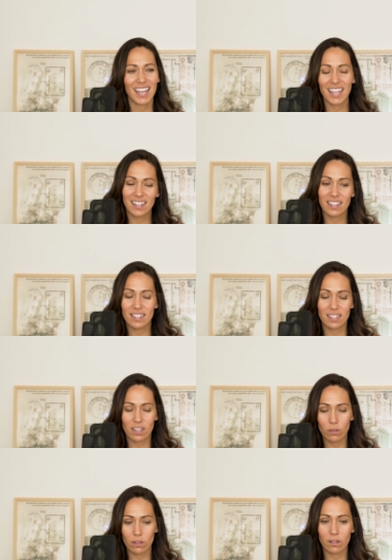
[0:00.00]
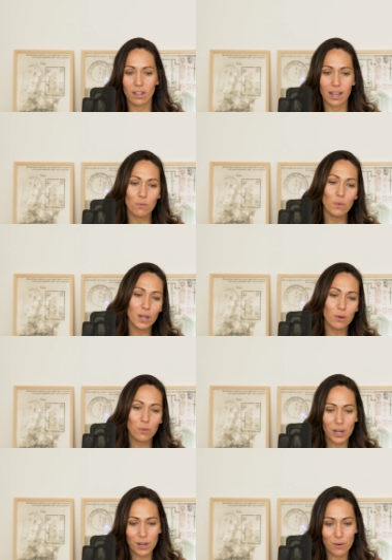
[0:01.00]
He does this cute little like
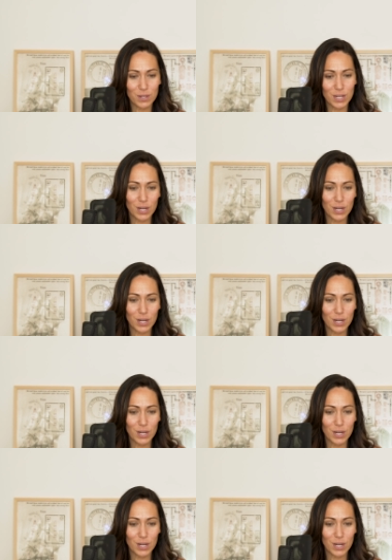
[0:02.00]
wiggle wiggle